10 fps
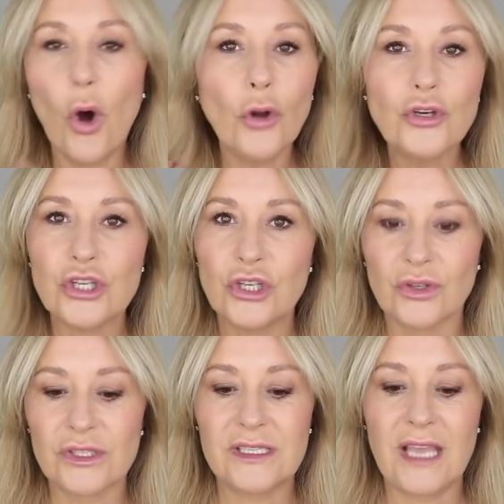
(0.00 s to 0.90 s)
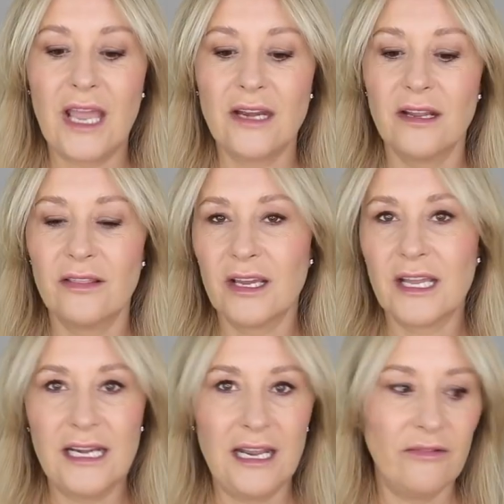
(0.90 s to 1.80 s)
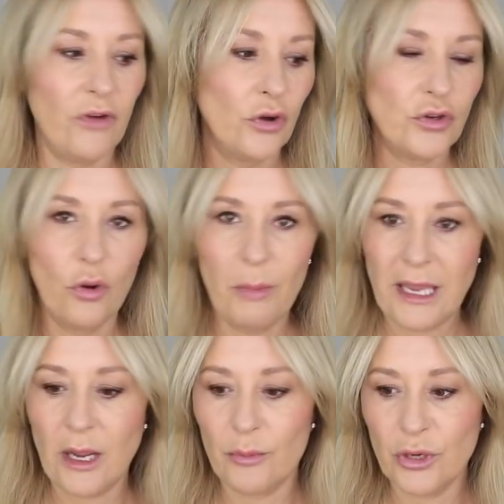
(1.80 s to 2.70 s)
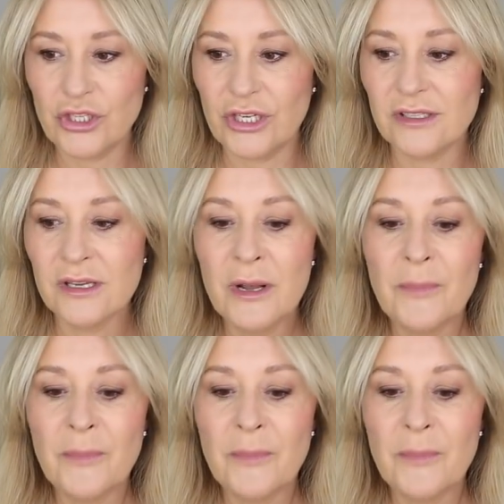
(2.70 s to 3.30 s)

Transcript: onto your skin that can live on your makeup brushes.